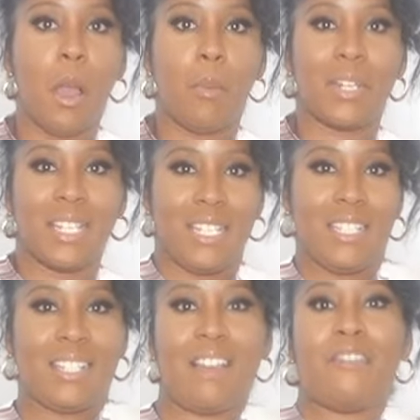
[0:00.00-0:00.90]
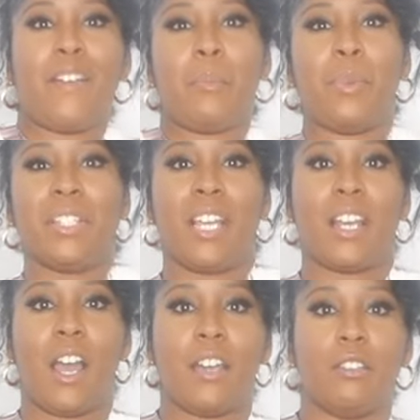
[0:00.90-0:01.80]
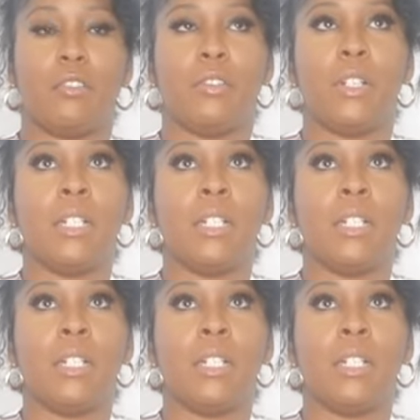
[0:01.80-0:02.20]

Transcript: but it is that fabric that kind of